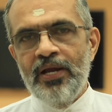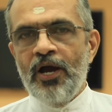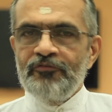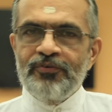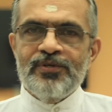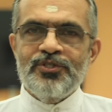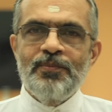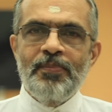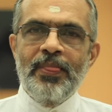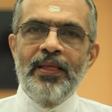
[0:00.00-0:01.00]
Of
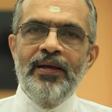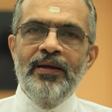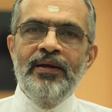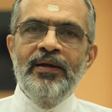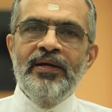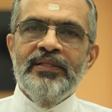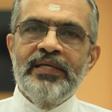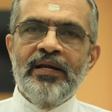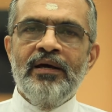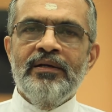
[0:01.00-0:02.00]
course,
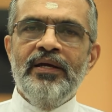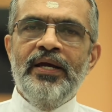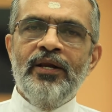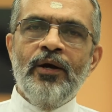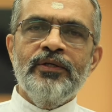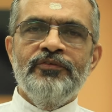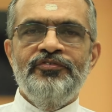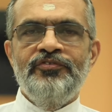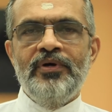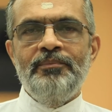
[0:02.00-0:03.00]
there are a lot of
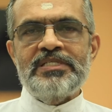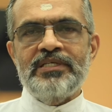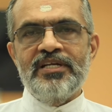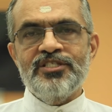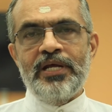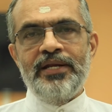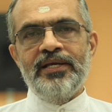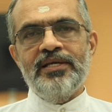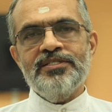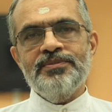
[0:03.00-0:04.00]

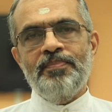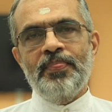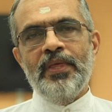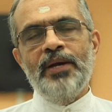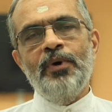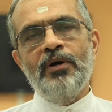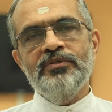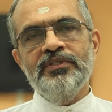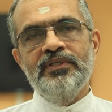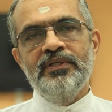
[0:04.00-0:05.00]
misunderstandings
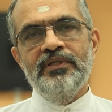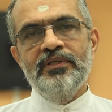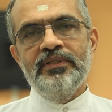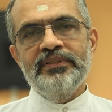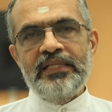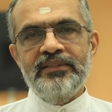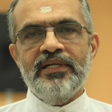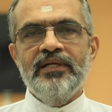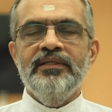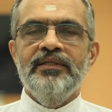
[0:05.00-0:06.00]
about
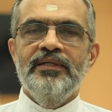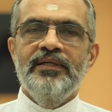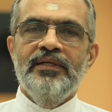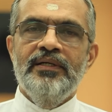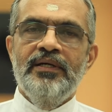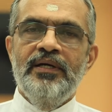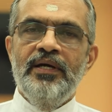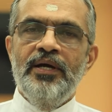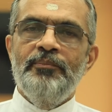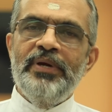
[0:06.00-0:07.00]
Tantra.
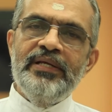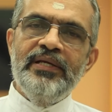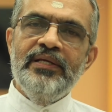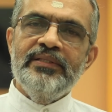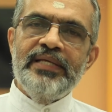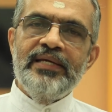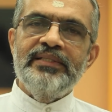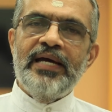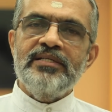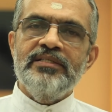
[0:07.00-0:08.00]
Many think
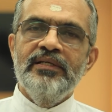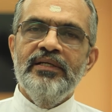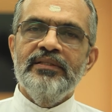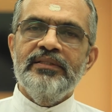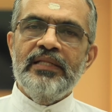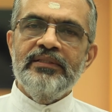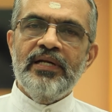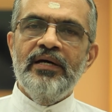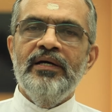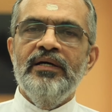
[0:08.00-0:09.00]
that
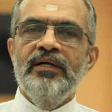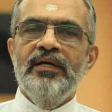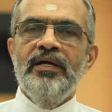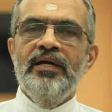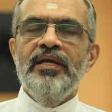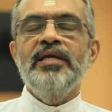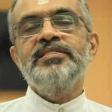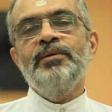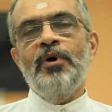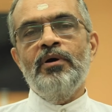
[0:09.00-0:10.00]
Tantra is
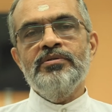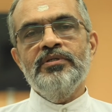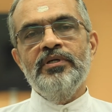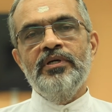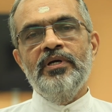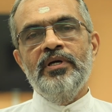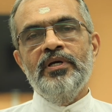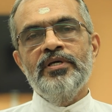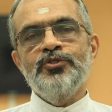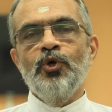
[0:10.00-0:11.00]
about
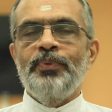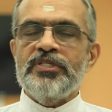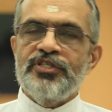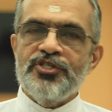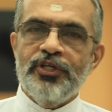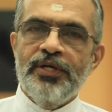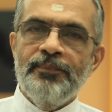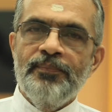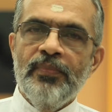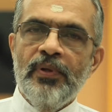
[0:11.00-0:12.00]
superstition